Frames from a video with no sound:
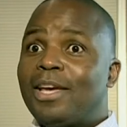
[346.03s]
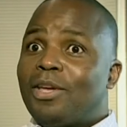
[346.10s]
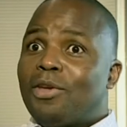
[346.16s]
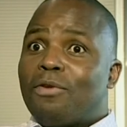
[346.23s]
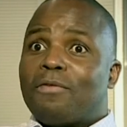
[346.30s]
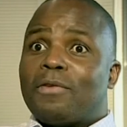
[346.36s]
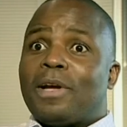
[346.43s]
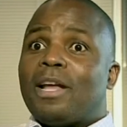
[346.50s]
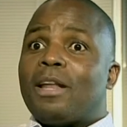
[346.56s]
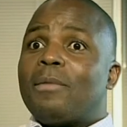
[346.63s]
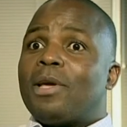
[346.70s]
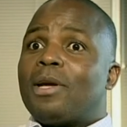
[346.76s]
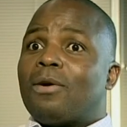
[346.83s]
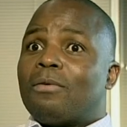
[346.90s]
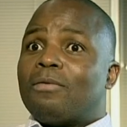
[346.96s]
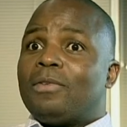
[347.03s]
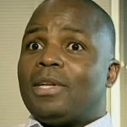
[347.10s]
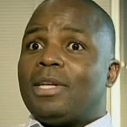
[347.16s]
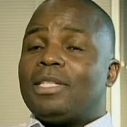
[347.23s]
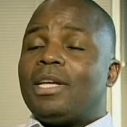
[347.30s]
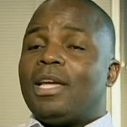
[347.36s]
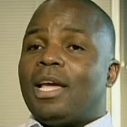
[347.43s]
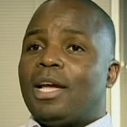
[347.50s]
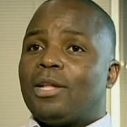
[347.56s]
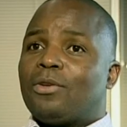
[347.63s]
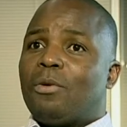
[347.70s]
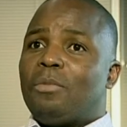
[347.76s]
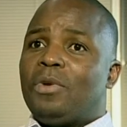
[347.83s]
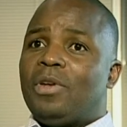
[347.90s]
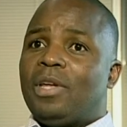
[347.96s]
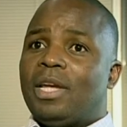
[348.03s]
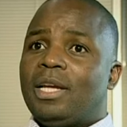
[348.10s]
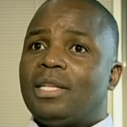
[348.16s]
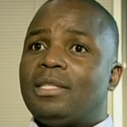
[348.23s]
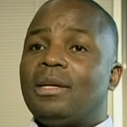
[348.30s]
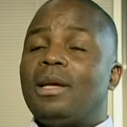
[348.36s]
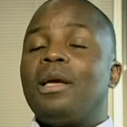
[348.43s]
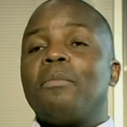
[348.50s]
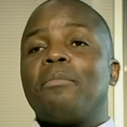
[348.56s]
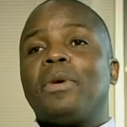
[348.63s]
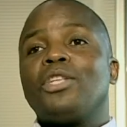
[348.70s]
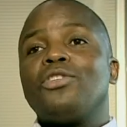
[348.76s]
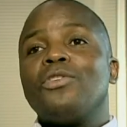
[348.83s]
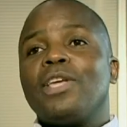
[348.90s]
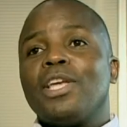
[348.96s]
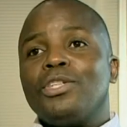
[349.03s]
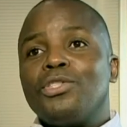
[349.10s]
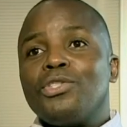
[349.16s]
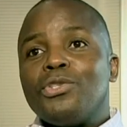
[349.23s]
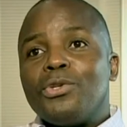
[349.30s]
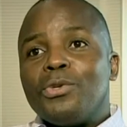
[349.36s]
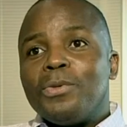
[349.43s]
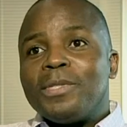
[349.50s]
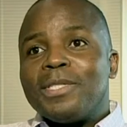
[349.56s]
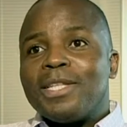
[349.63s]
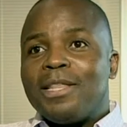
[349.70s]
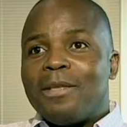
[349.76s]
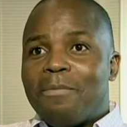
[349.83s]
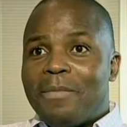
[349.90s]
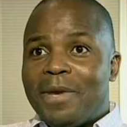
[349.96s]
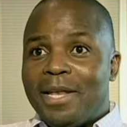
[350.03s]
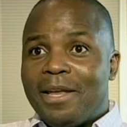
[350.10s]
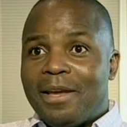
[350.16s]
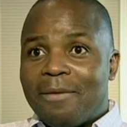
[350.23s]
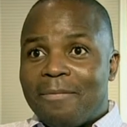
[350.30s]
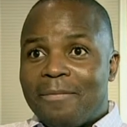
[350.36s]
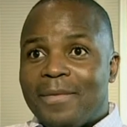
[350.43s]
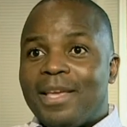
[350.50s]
You've got to be confident at communicating, but you can choose the medium